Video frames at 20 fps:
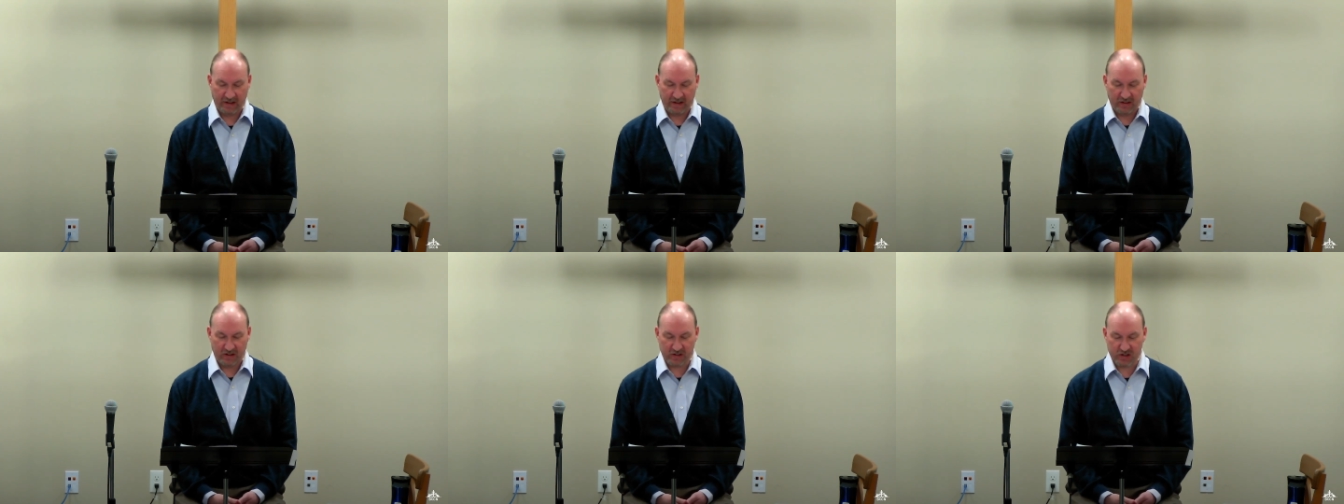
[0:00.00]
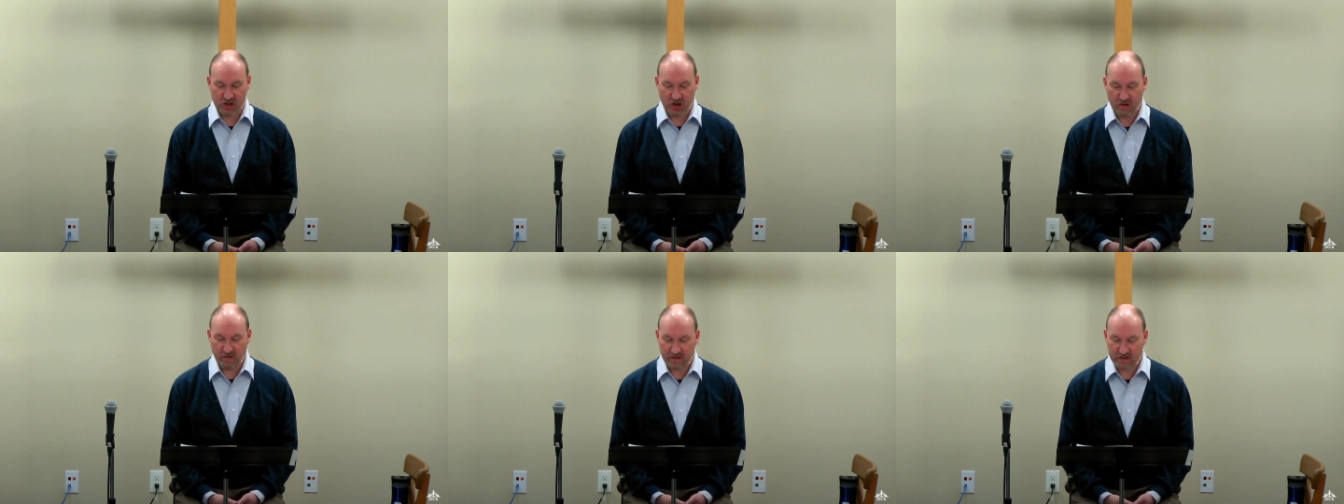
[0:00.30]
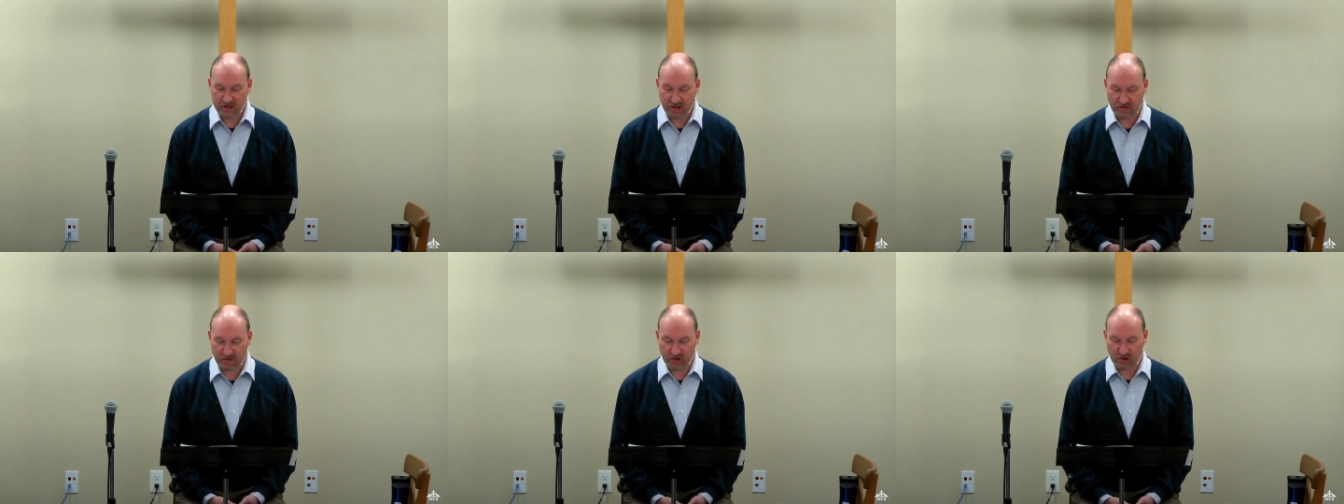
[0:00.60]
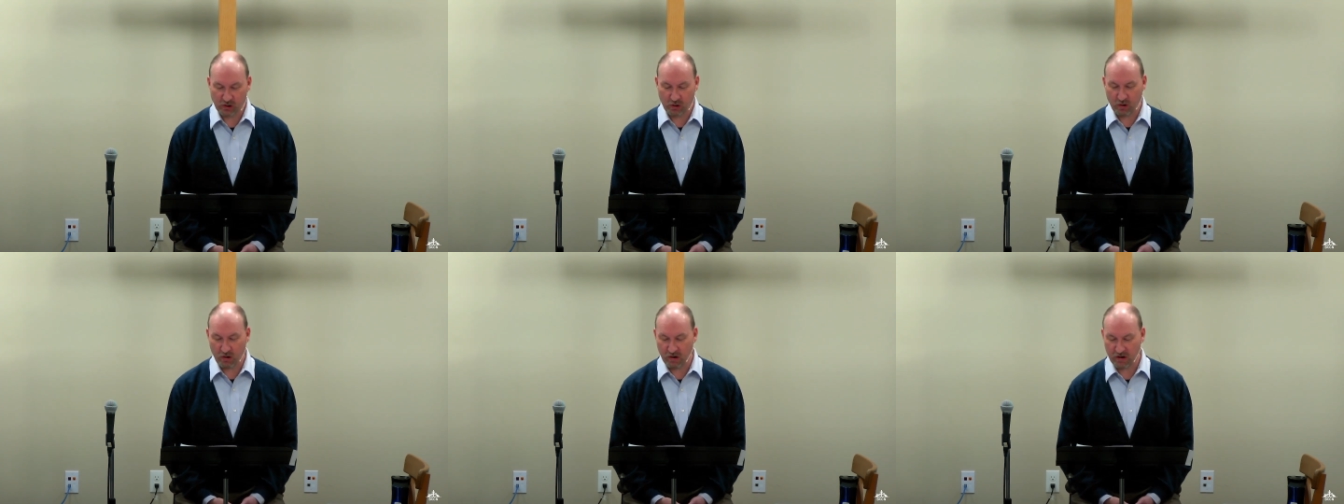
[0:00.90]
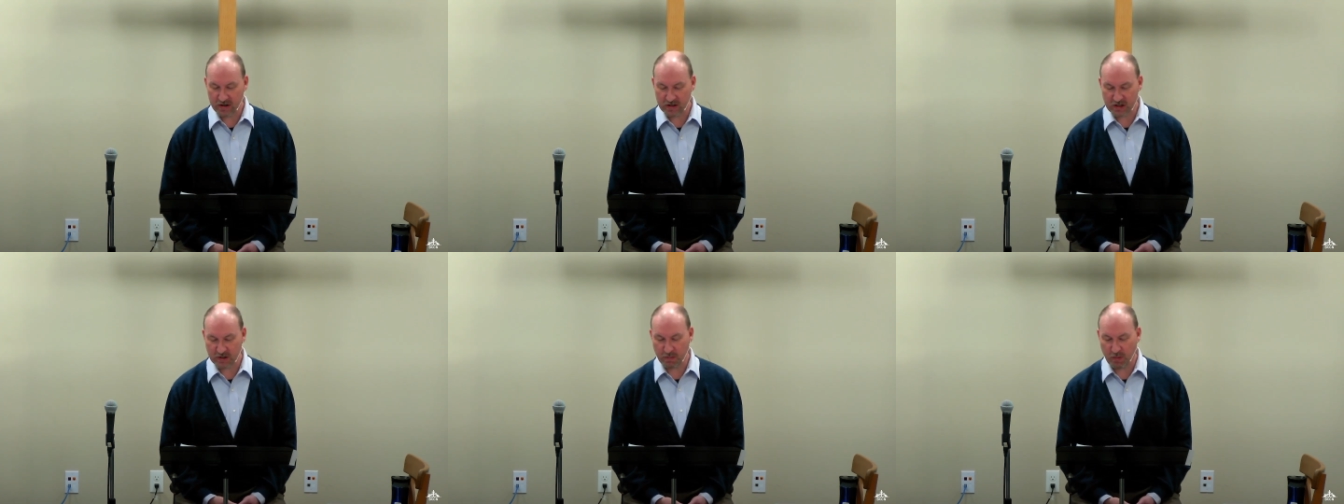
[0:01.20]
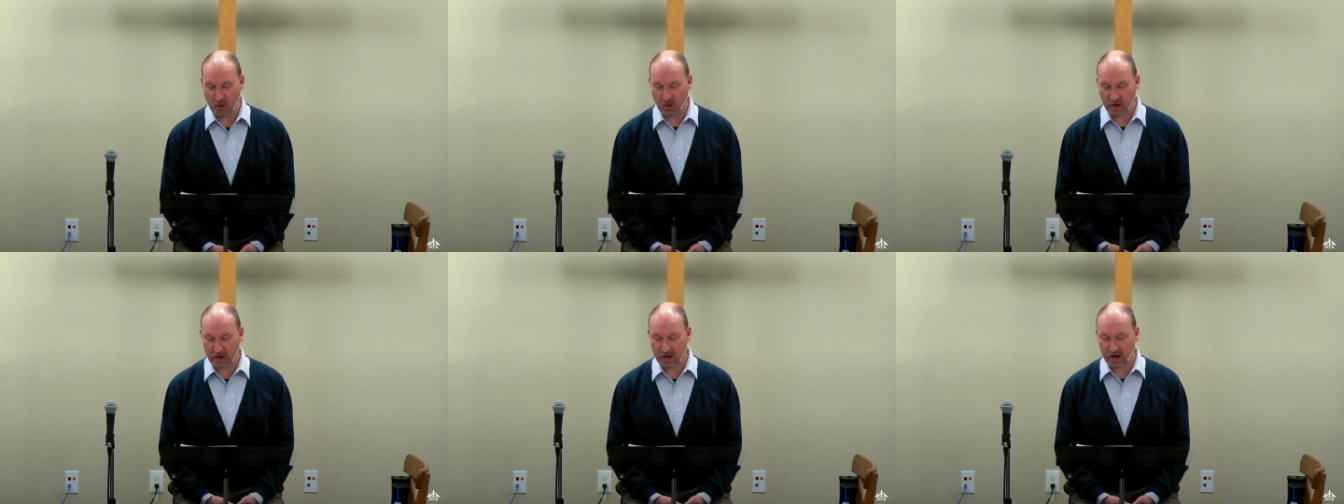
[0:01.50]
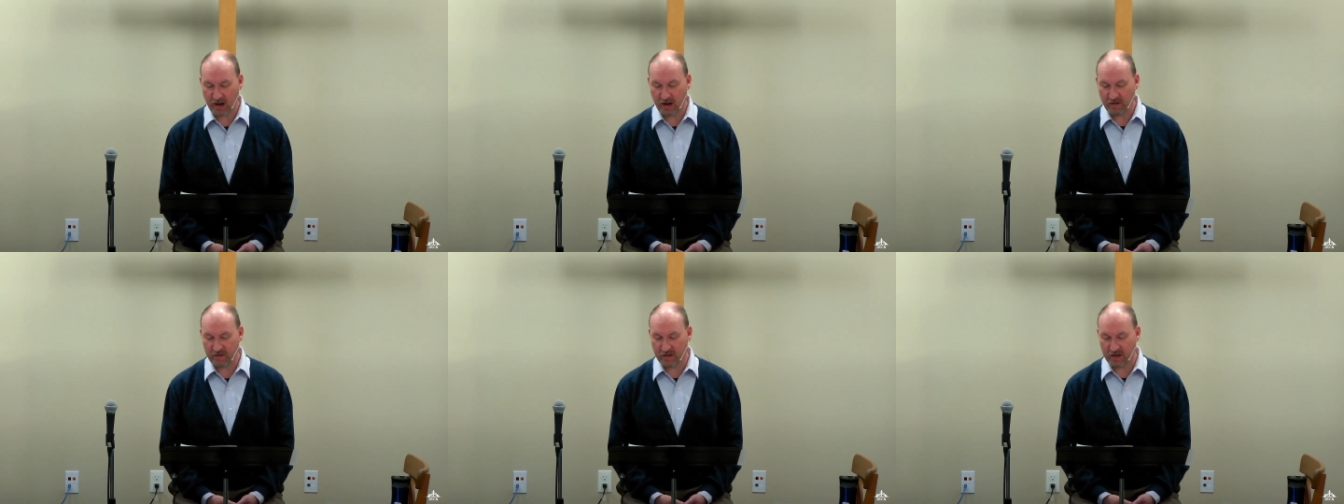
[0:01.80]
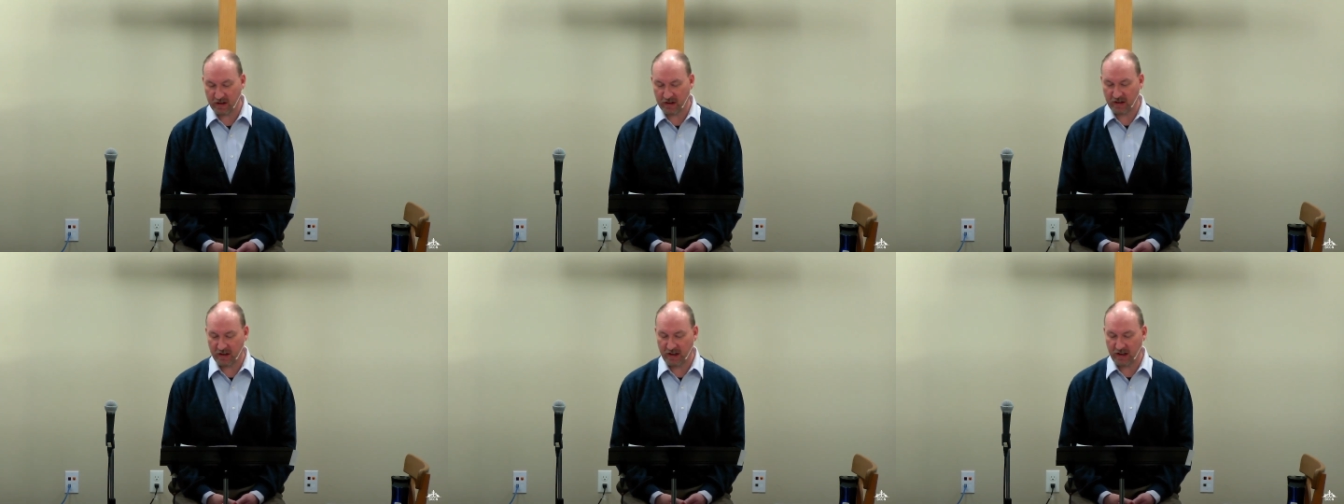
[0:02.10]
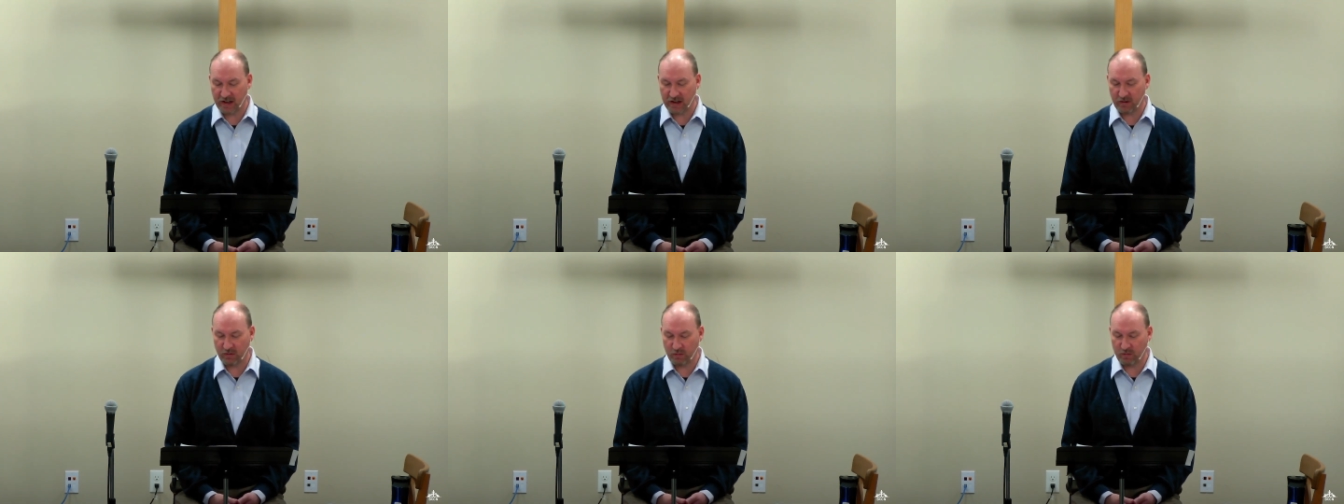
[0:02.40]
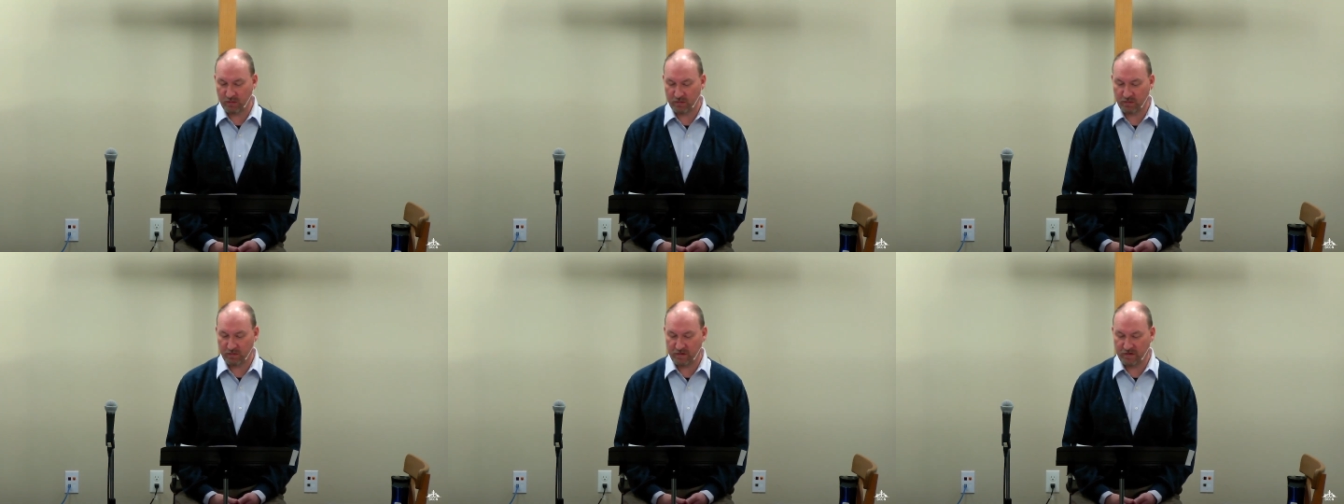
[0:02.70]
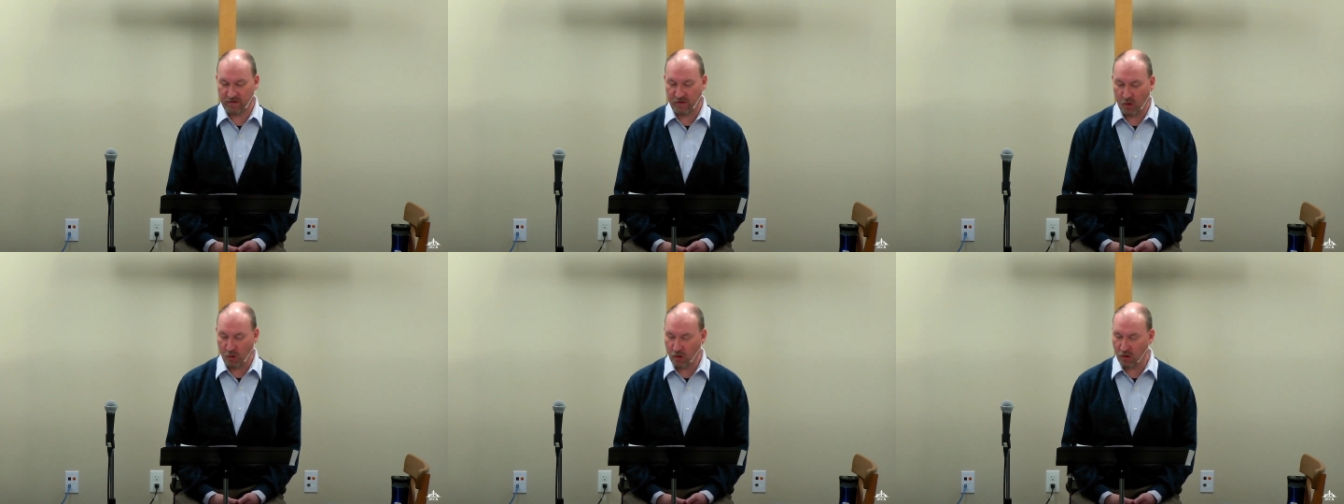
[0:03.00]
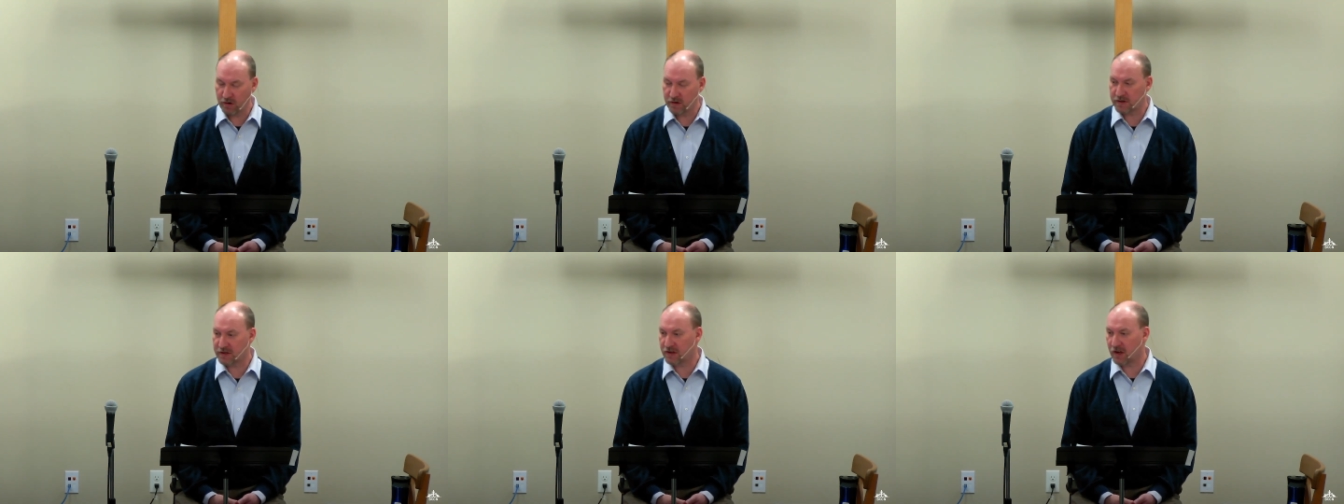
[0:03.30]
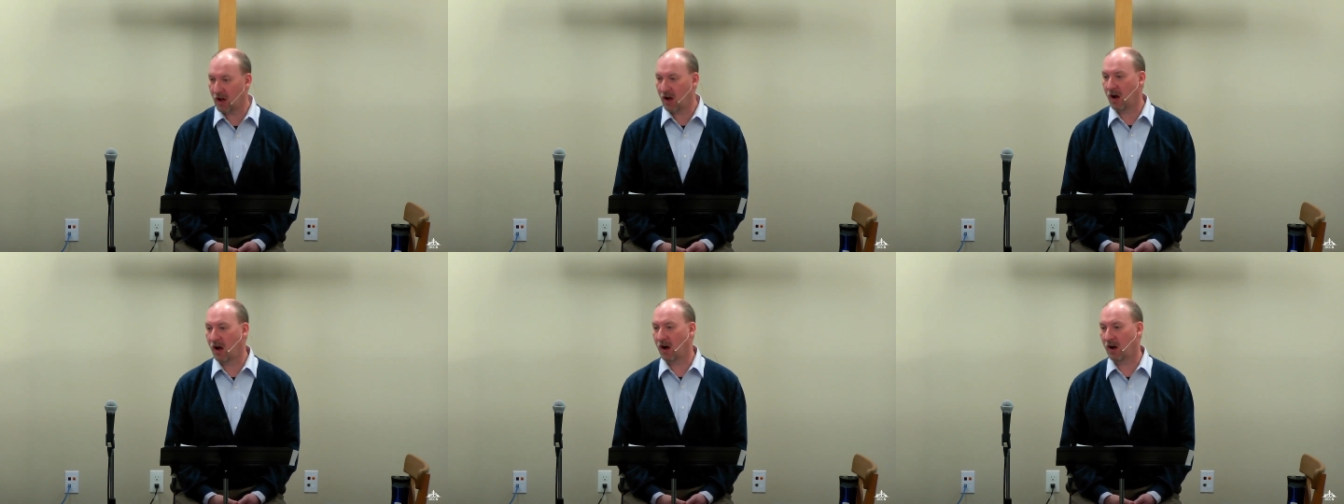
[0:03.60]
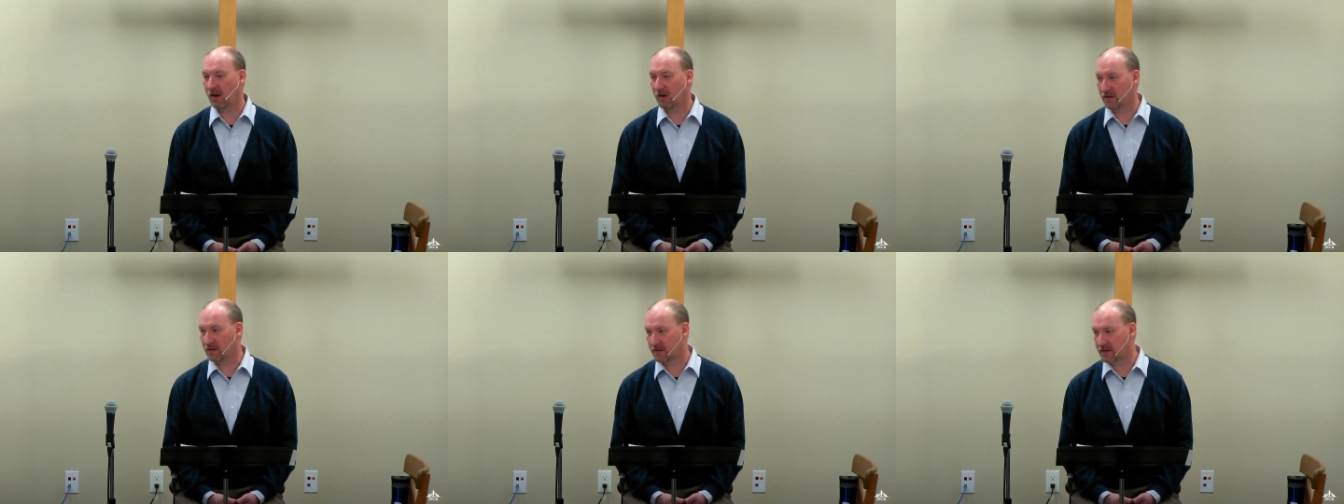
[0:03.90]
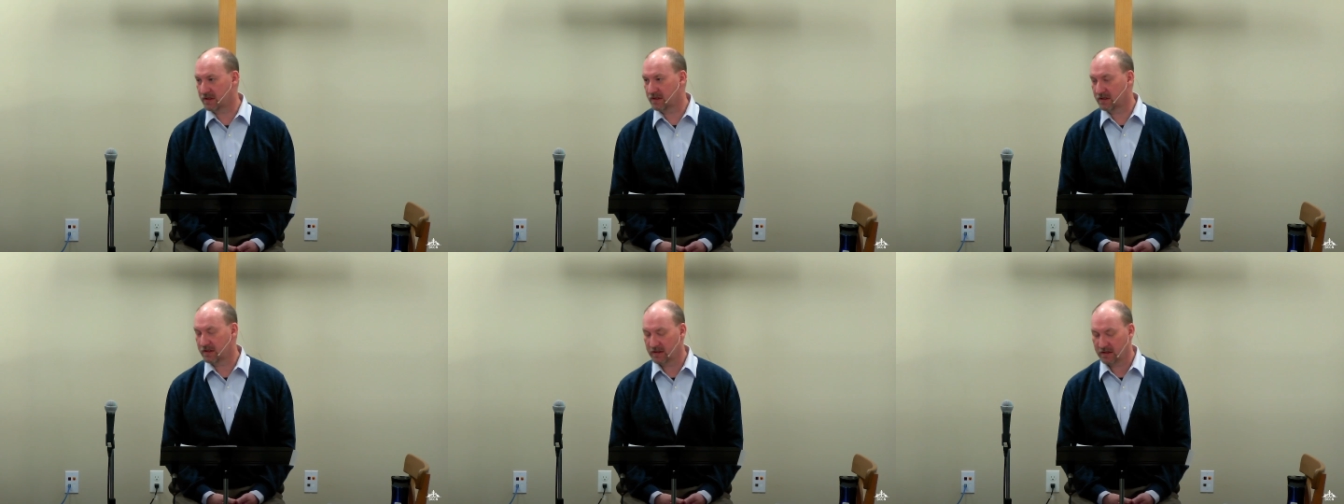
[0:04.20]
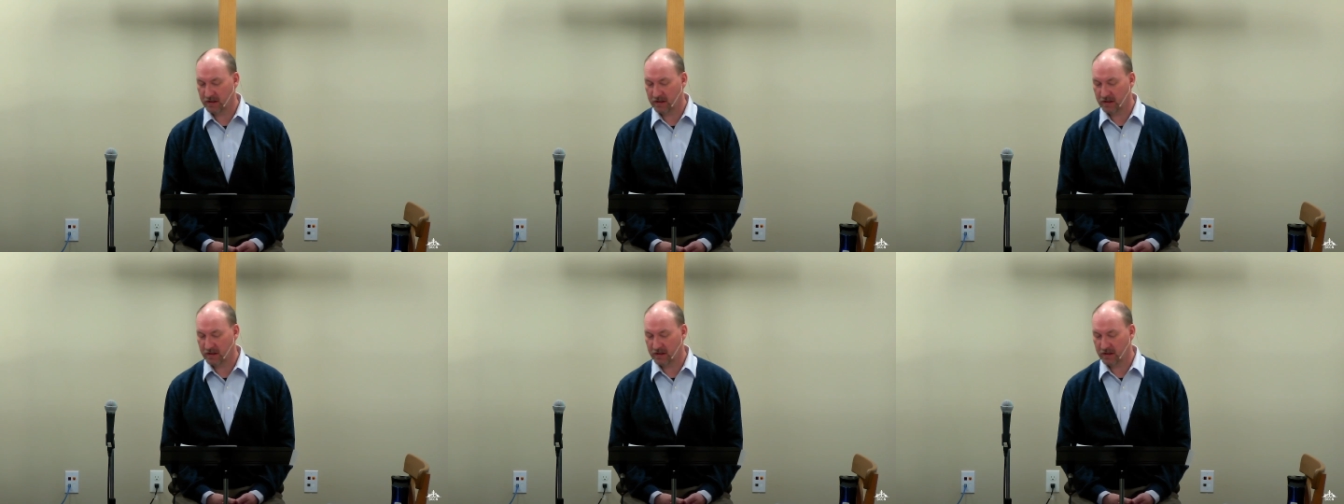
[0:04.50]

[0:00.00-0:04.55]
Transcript: The servant of the Lord is spoken of in, in four songs